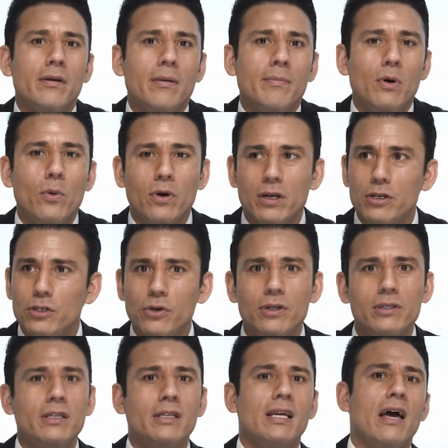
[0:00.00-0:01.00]
But we're going to do
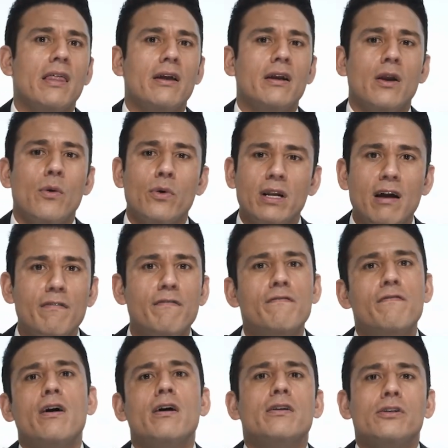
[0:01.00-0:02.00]
it together, and we're going to have
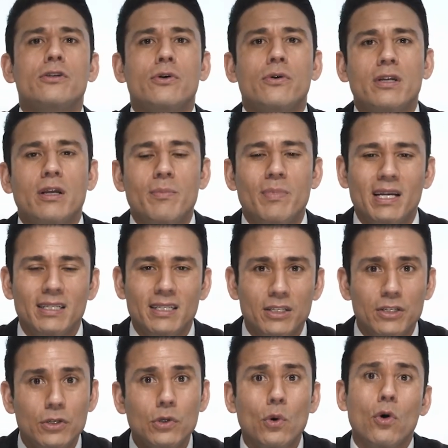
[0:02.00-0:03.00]
fun doing it because
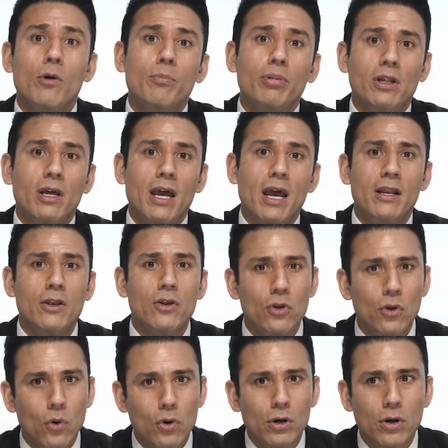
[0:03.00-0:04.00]
it's your plan,
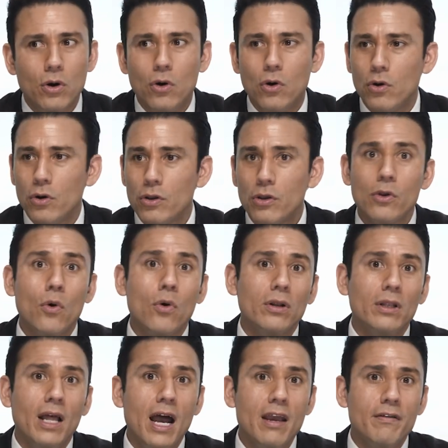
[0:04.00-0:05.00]
your goal, your
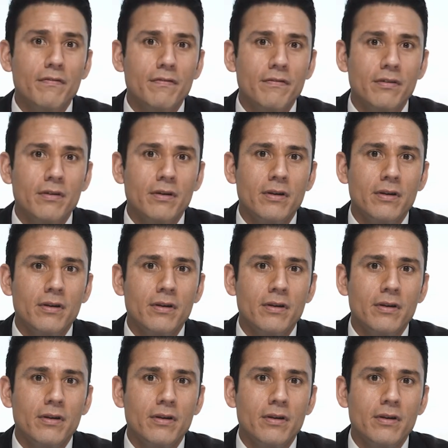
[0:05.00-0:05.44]
life.